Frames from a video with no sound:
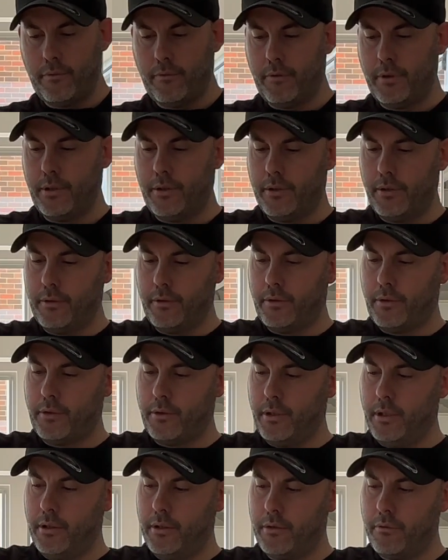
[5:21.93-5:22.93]
once it's
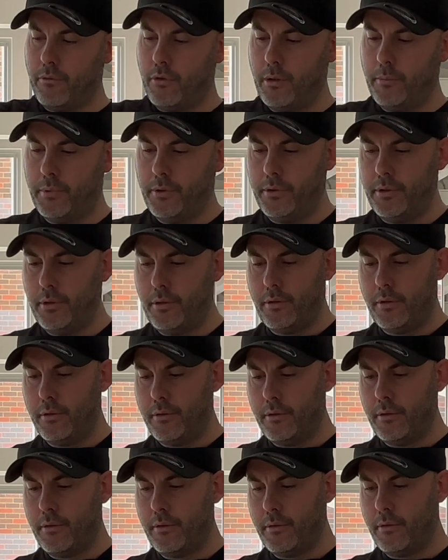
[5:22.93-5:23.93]
in the right
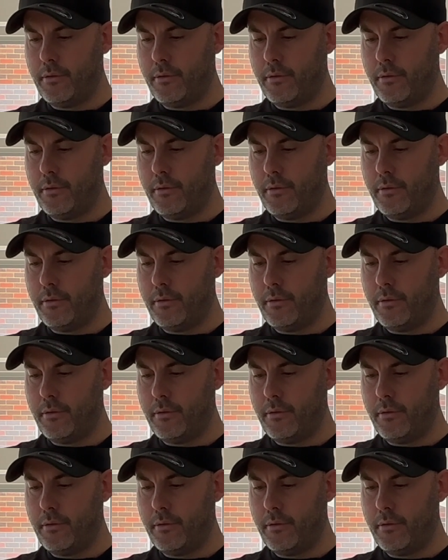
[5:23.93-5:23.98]
position